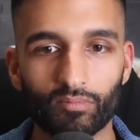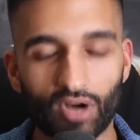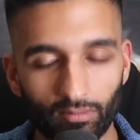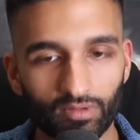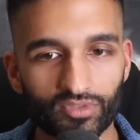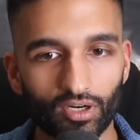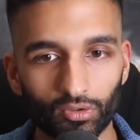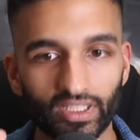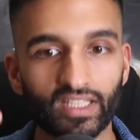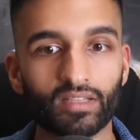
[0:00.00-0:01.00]
Problems are
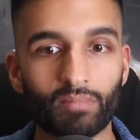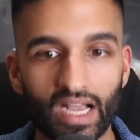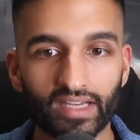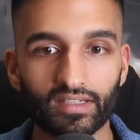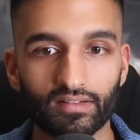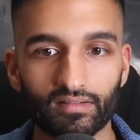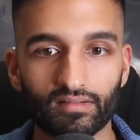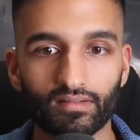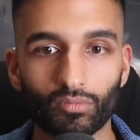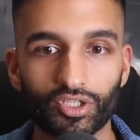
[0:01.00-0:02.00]
only in the mind,
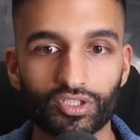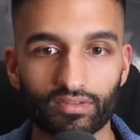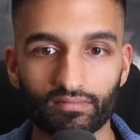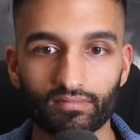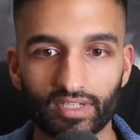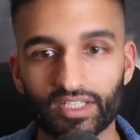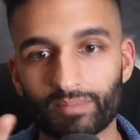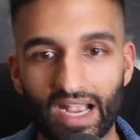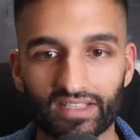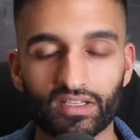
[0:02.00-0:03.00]
which is
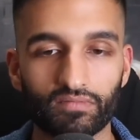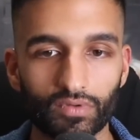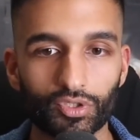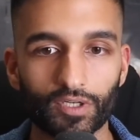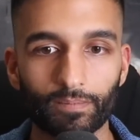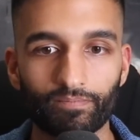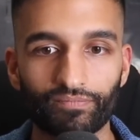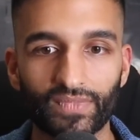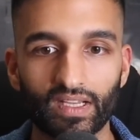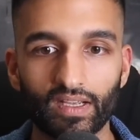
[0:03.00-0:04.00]
past and future.
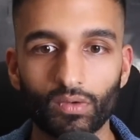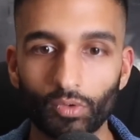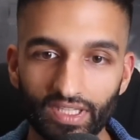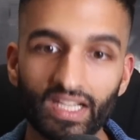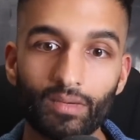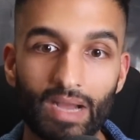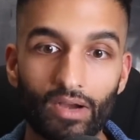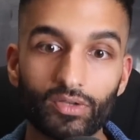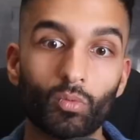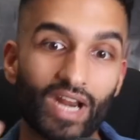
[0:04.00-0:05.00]
We think
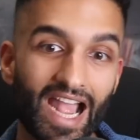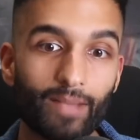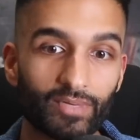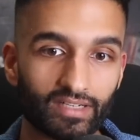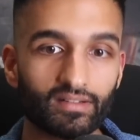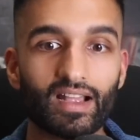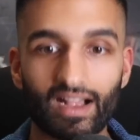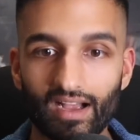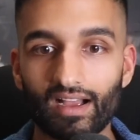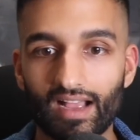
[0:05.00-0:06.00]
about what happened
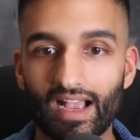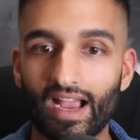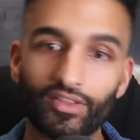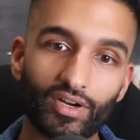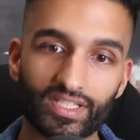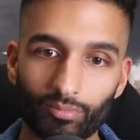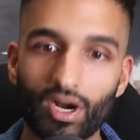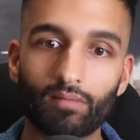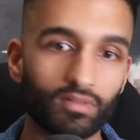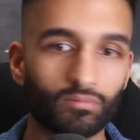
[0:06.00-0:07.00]
either as a
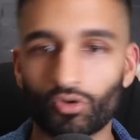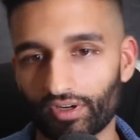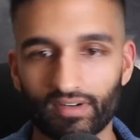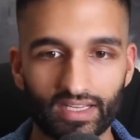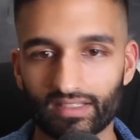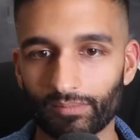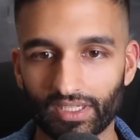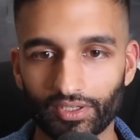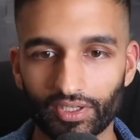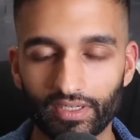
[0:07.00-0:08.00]
problem or as
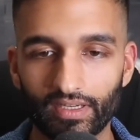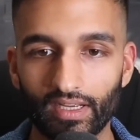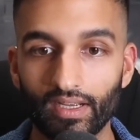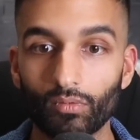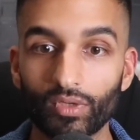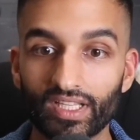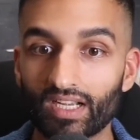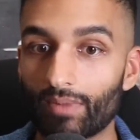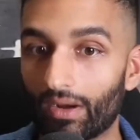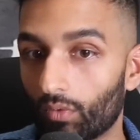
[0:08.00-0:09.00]
something good. We think
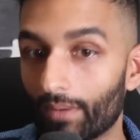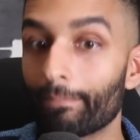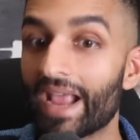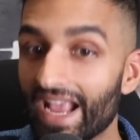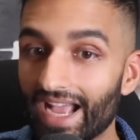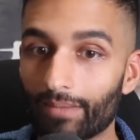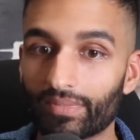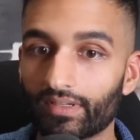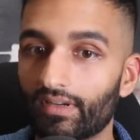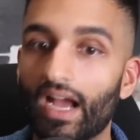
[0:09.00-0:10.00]
about what may
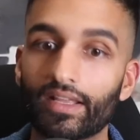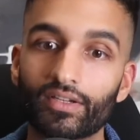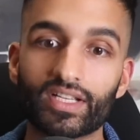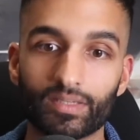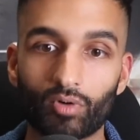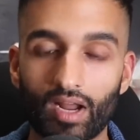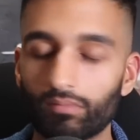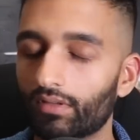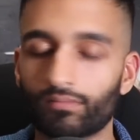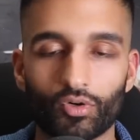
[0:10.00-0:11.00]
happen either as a
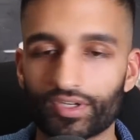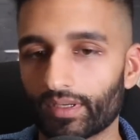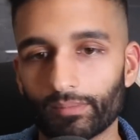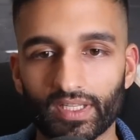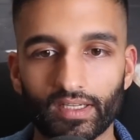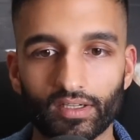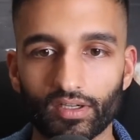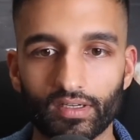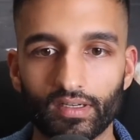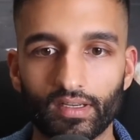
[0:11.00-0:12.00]
problem or something
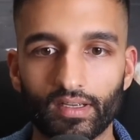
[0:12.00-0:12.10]
good.